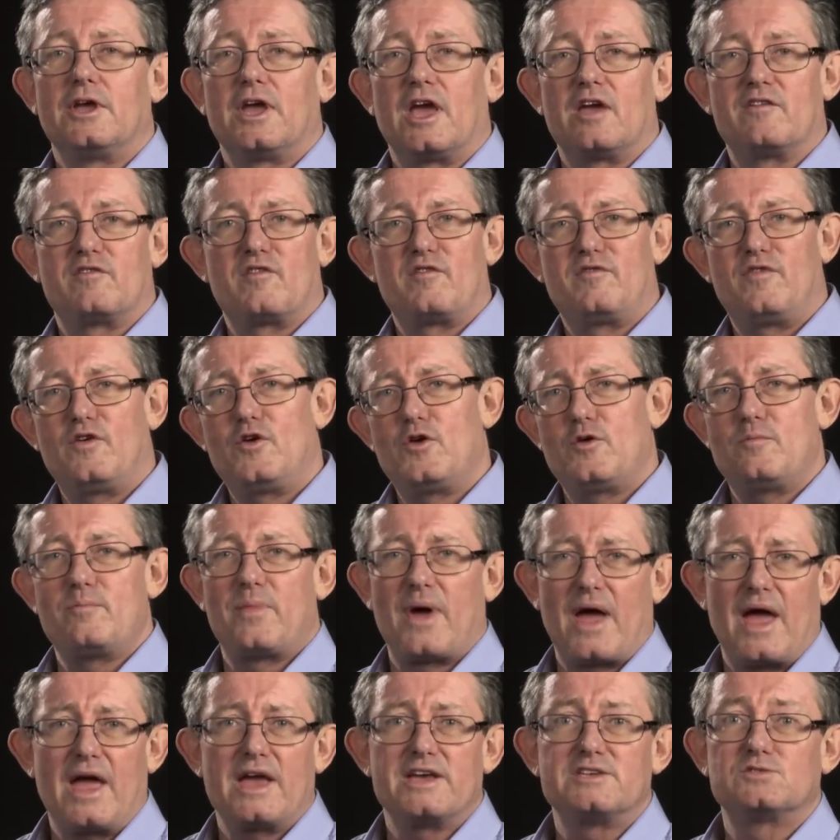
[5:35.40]
If a firm
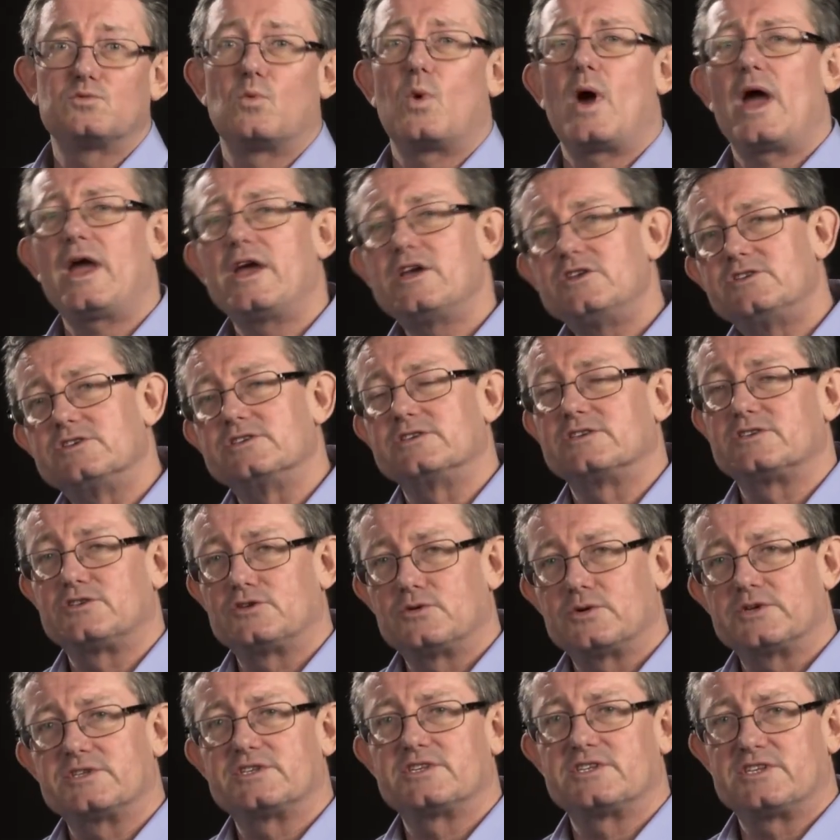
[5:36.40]
pays wages
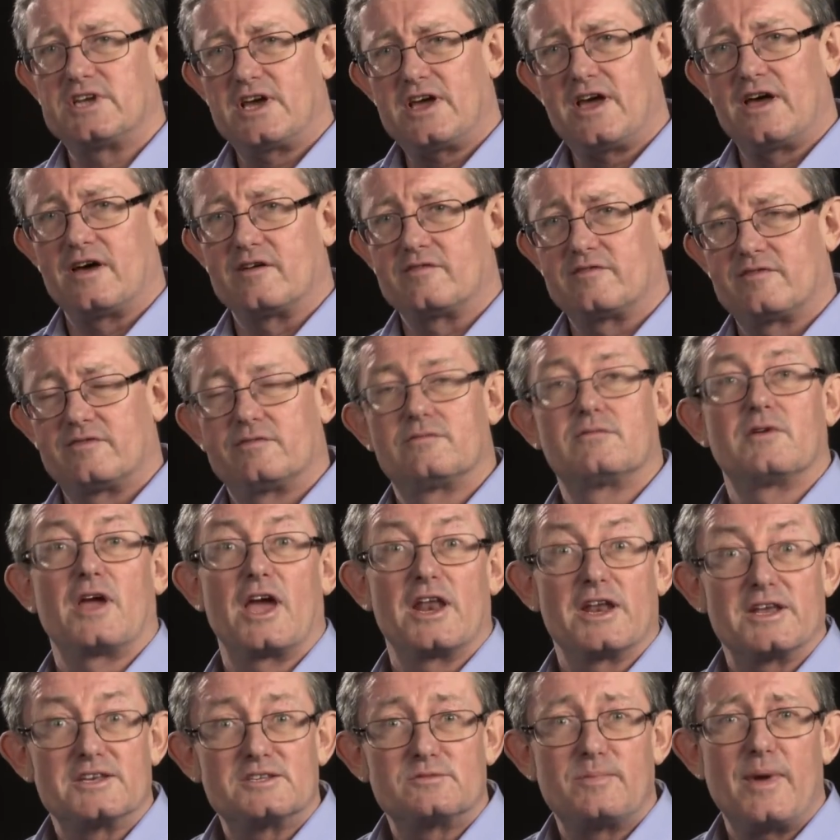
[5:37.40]
to its staff
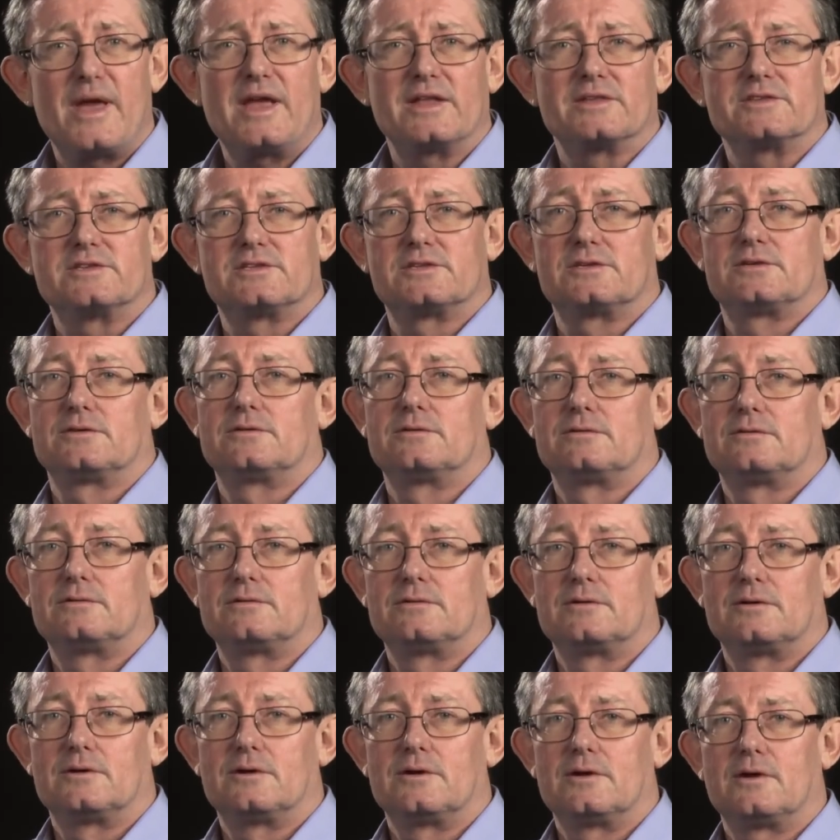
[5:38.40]
and expense,
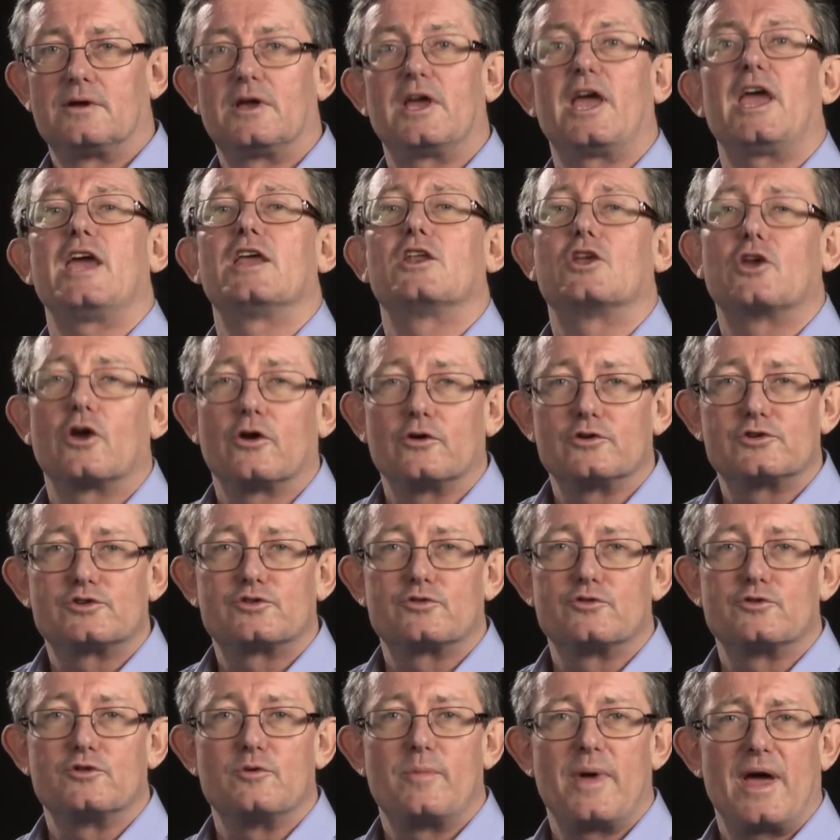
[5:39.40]
it goes
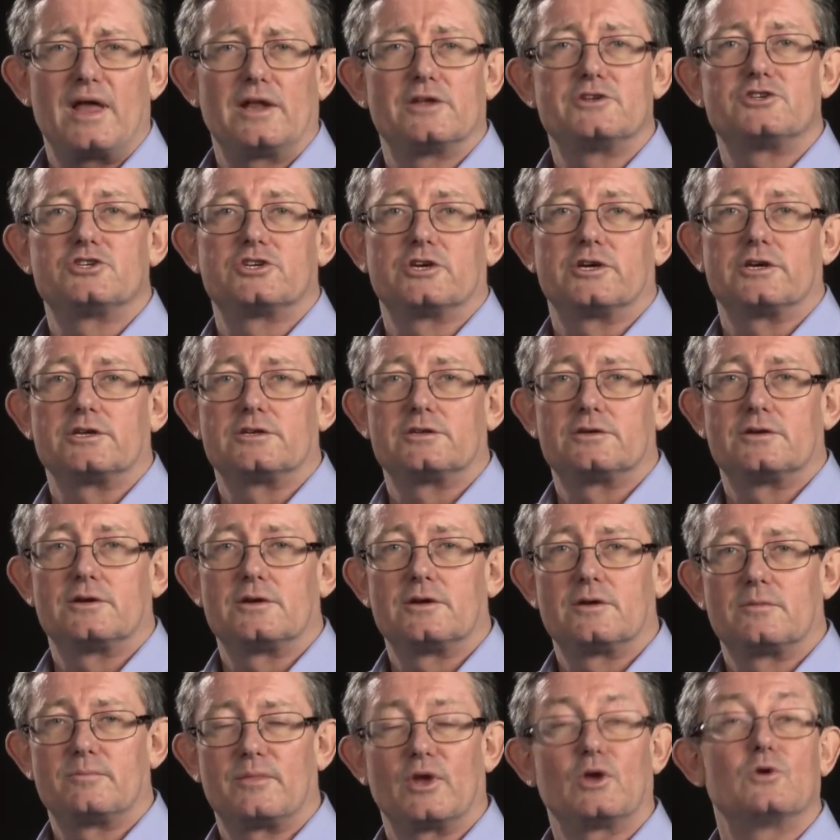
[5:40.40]
through the balance sheet
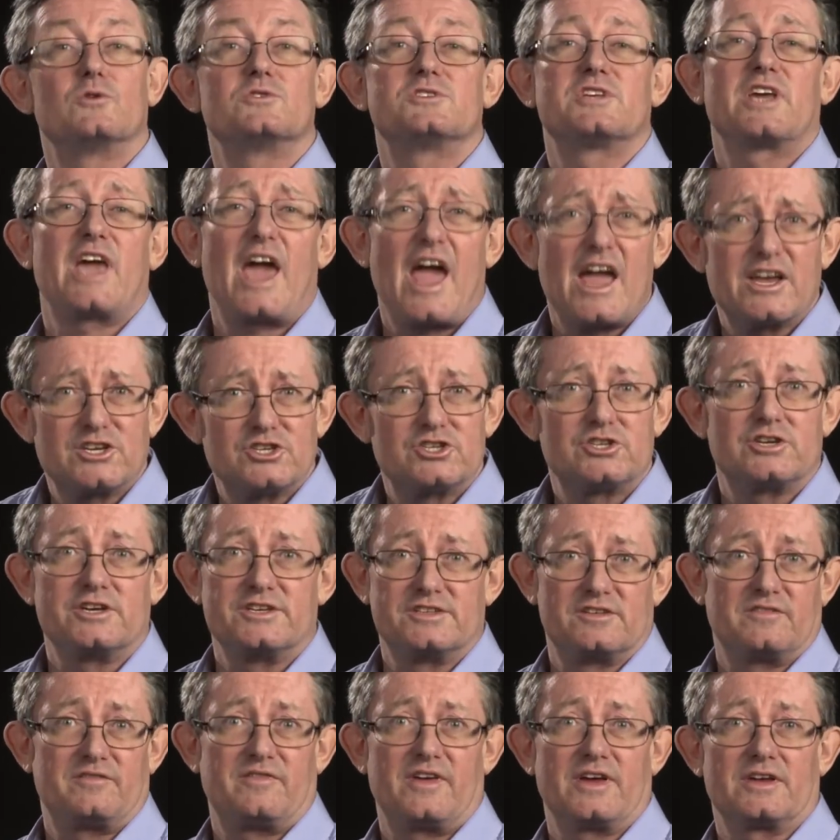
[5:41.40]
because cash
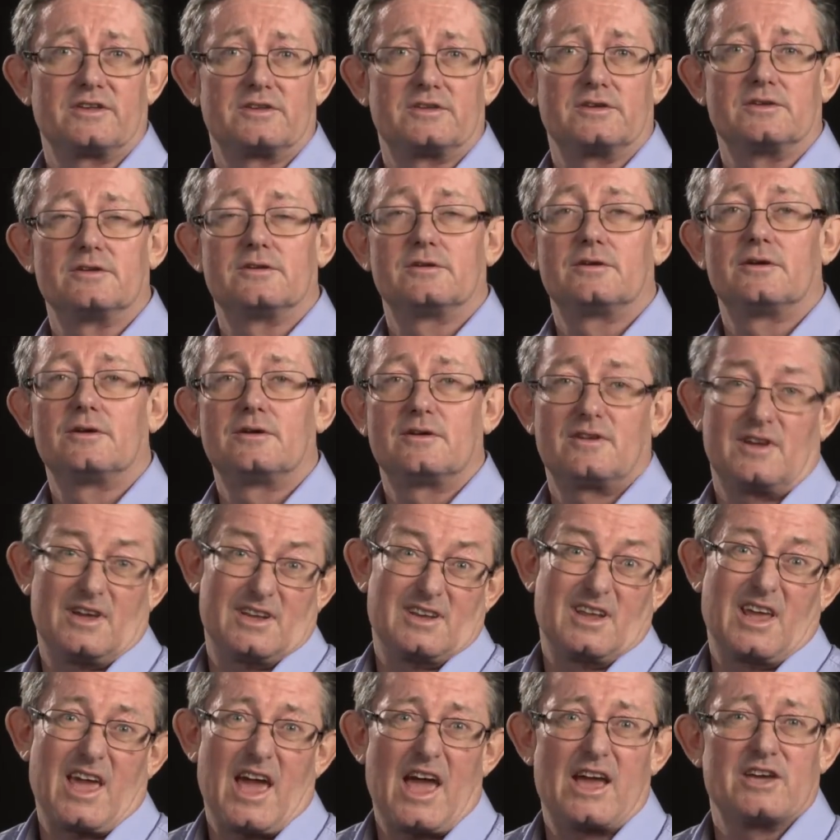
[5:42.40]
is affected,
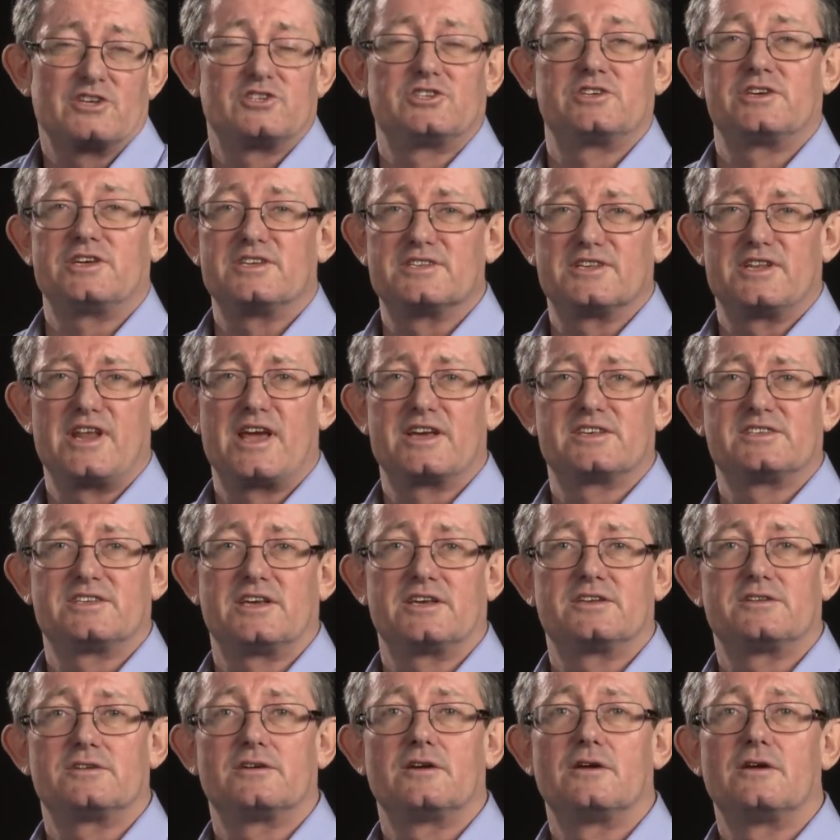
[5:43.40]
and cash is an
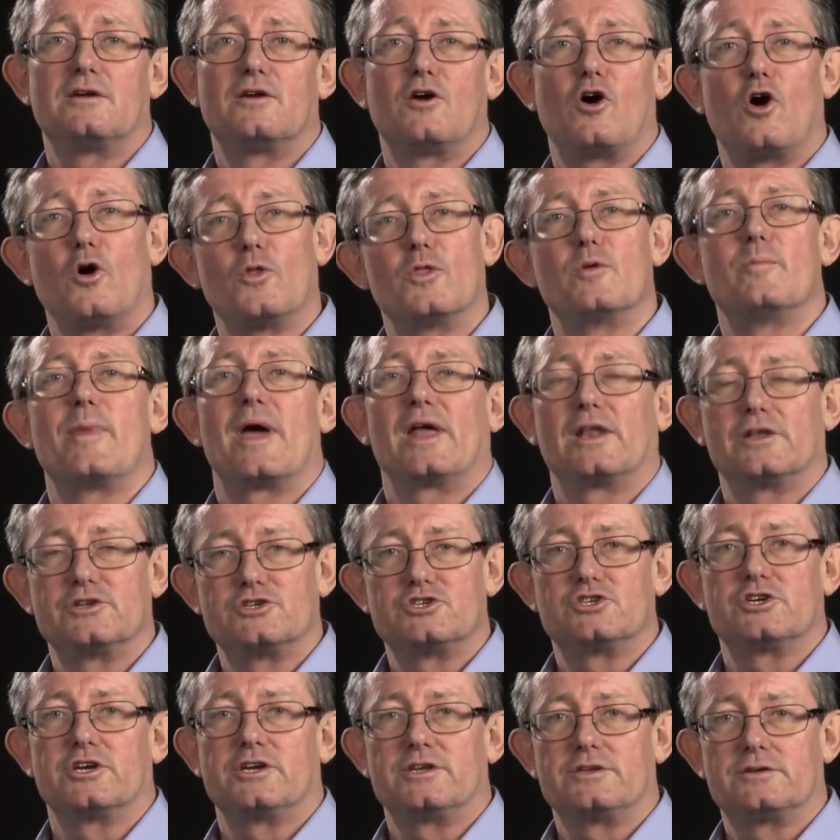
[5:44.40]
asset on the balance
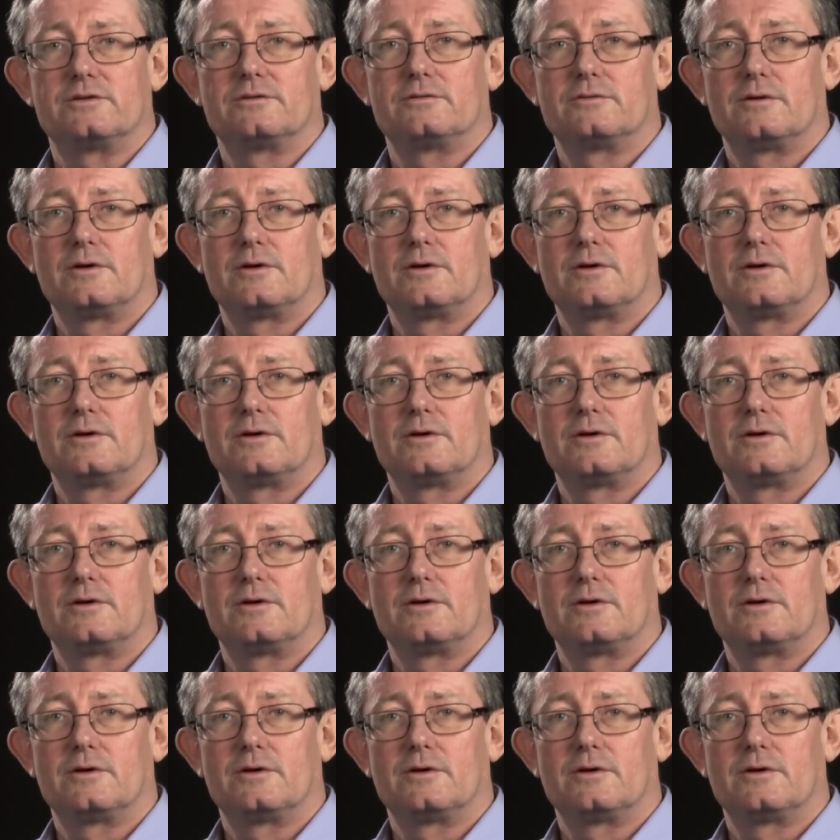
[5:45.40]
sheet.